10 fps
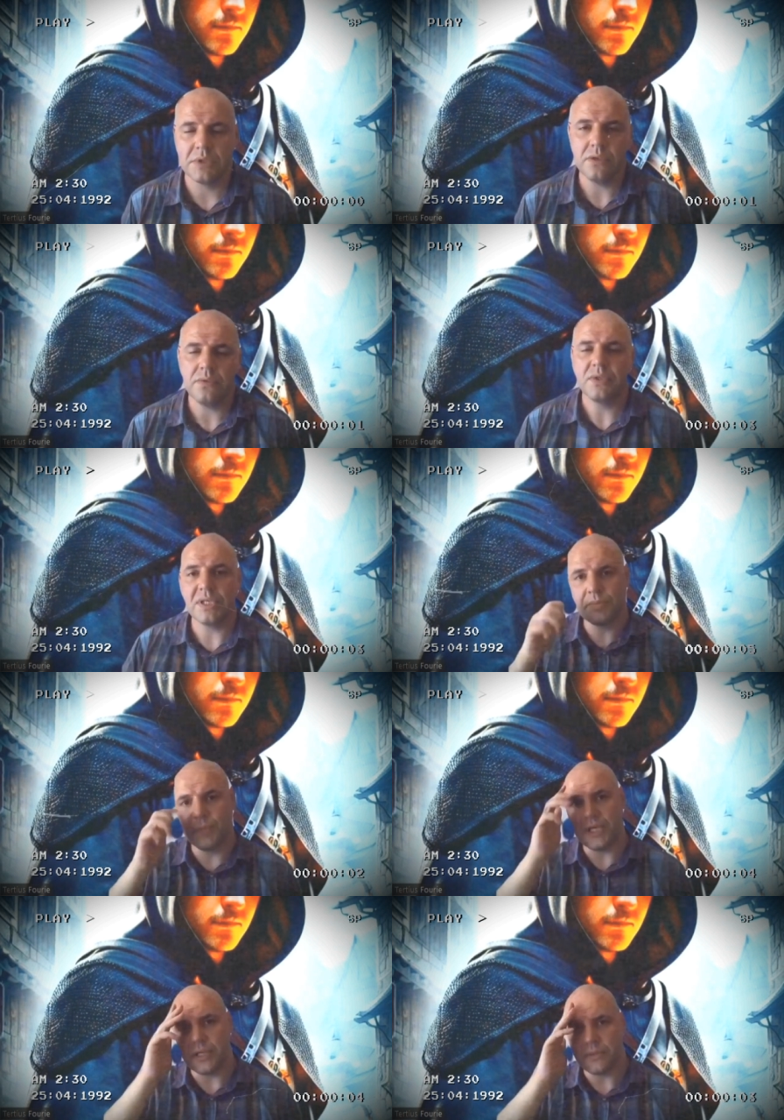Don't
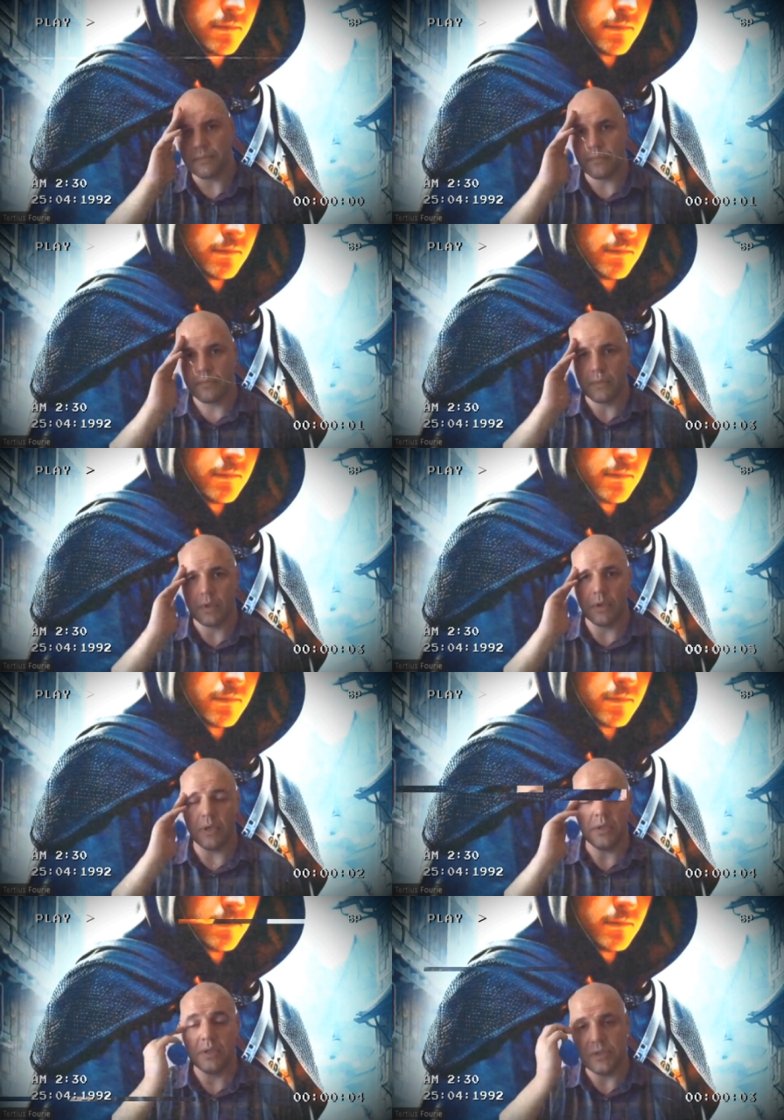despair.
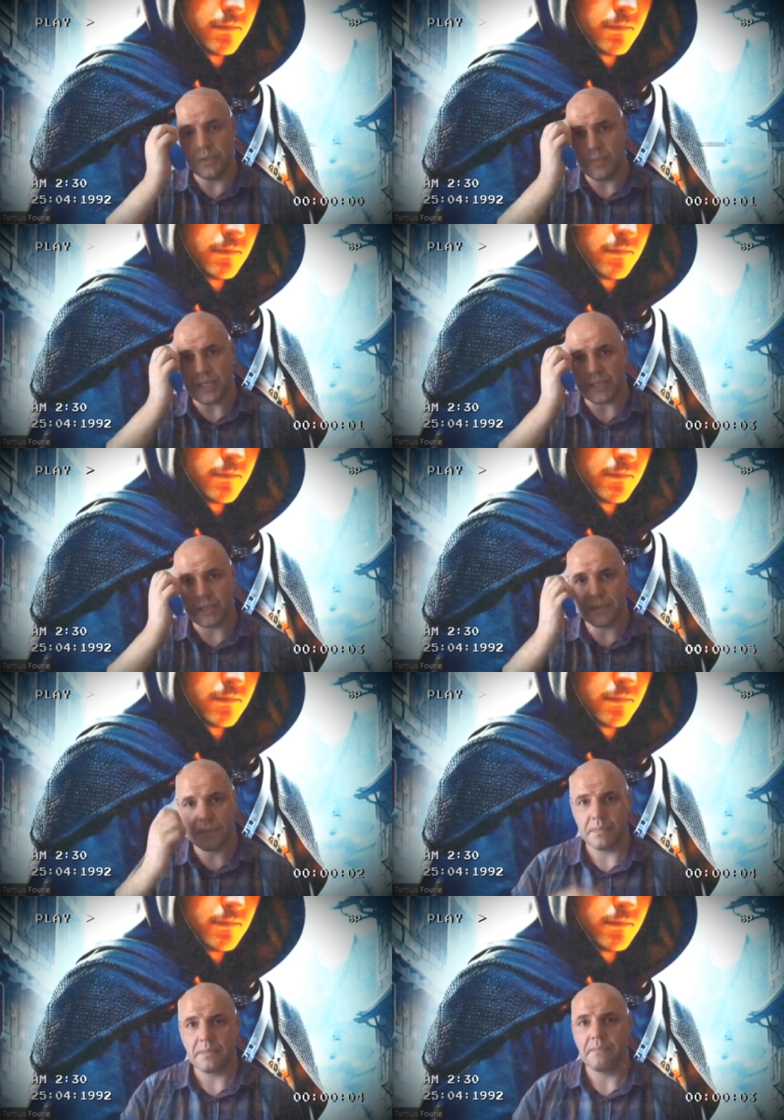God knows best.
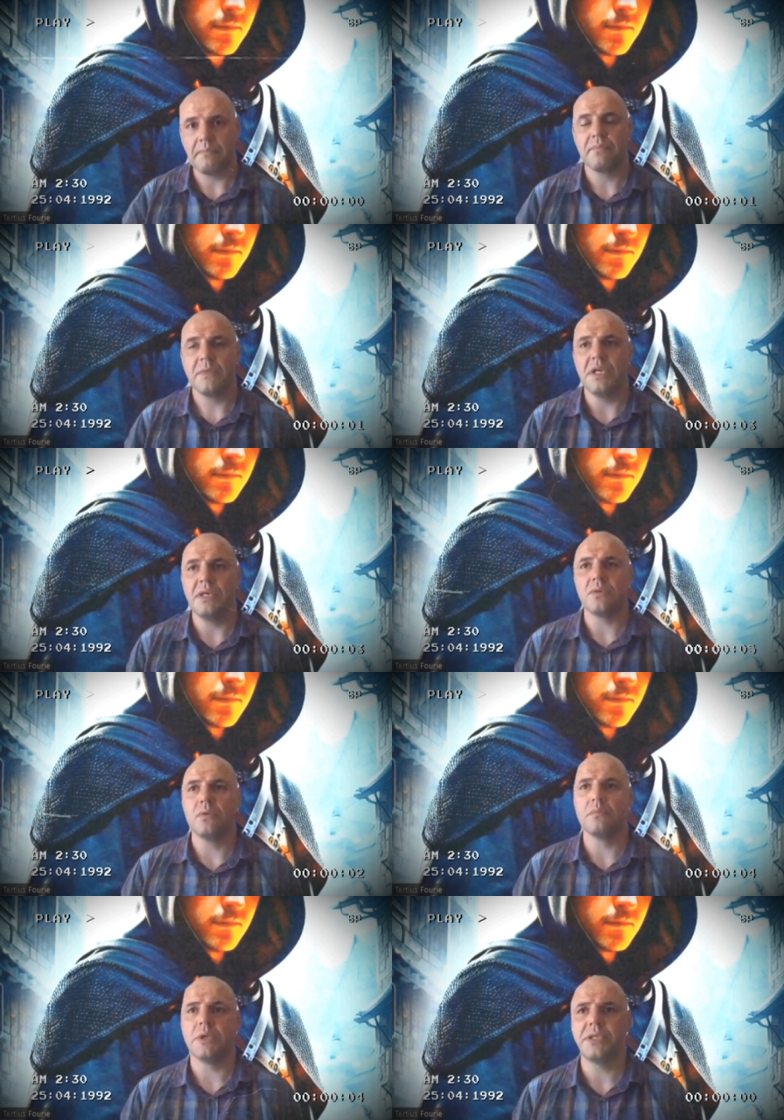He is
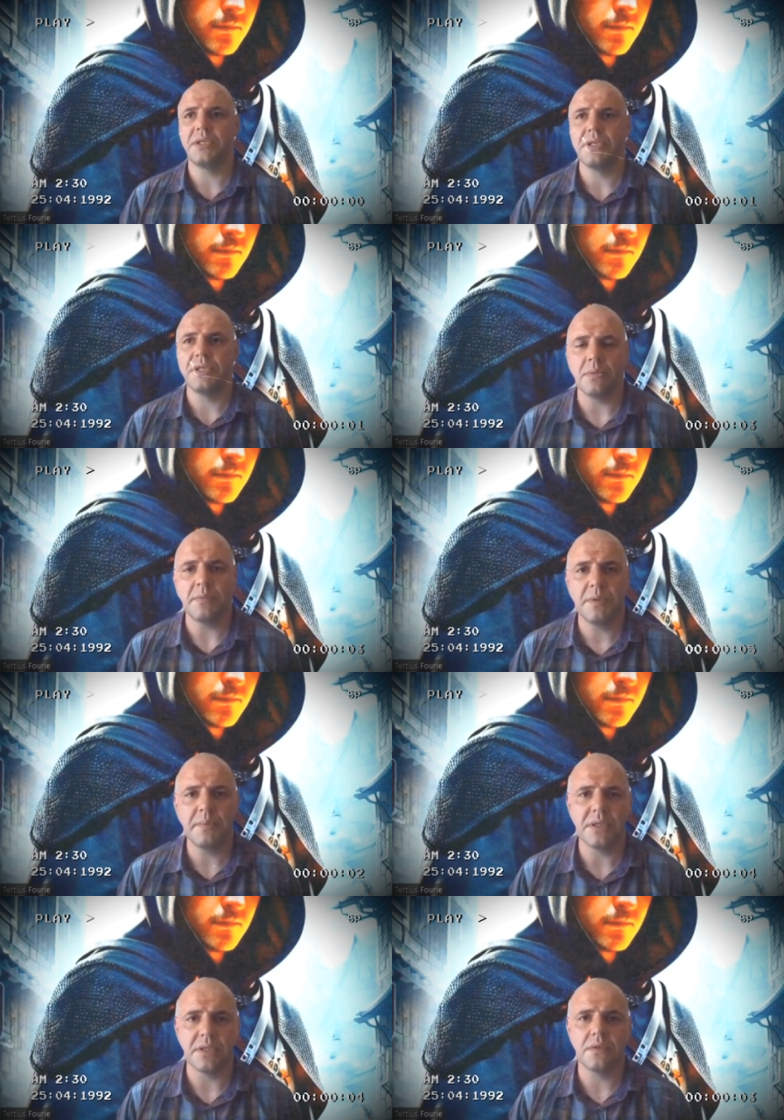almighty, he is
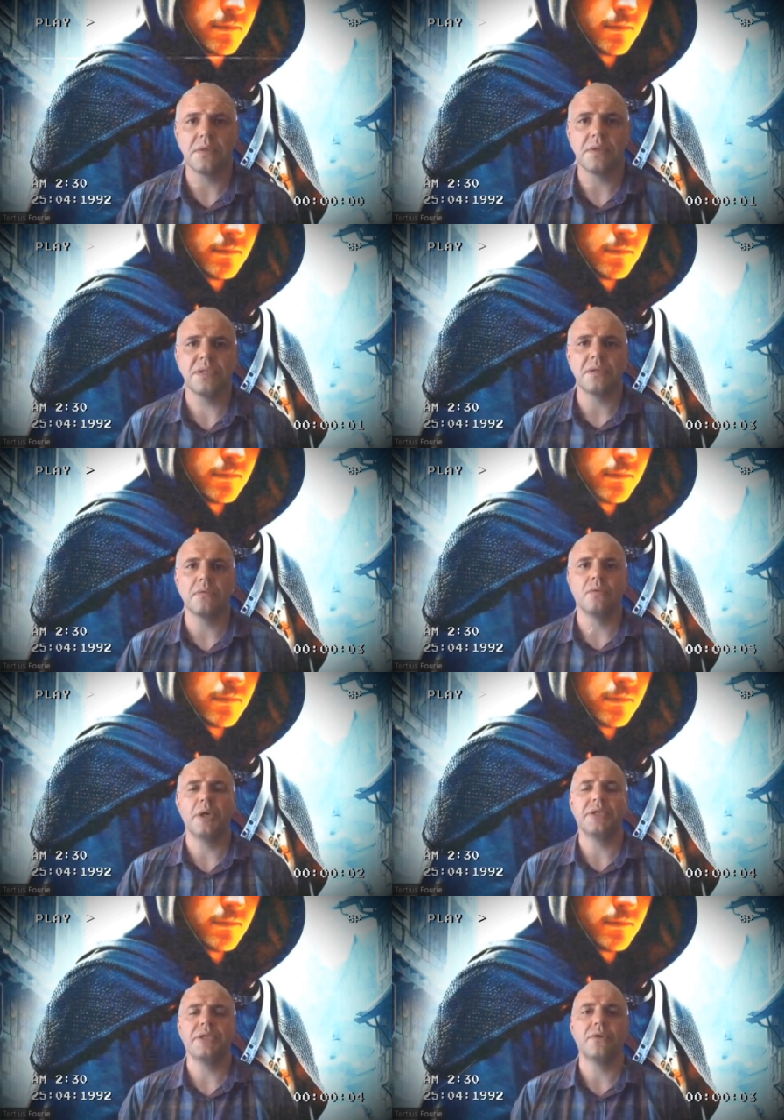omnipotent. The
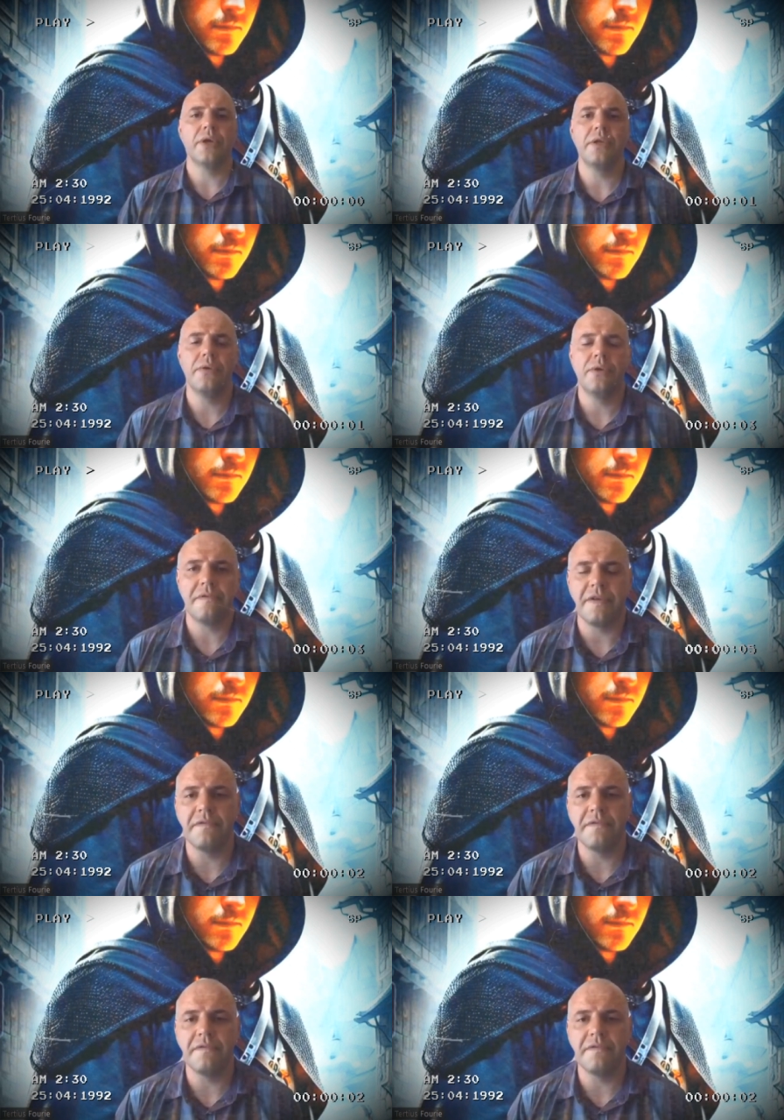almighty creator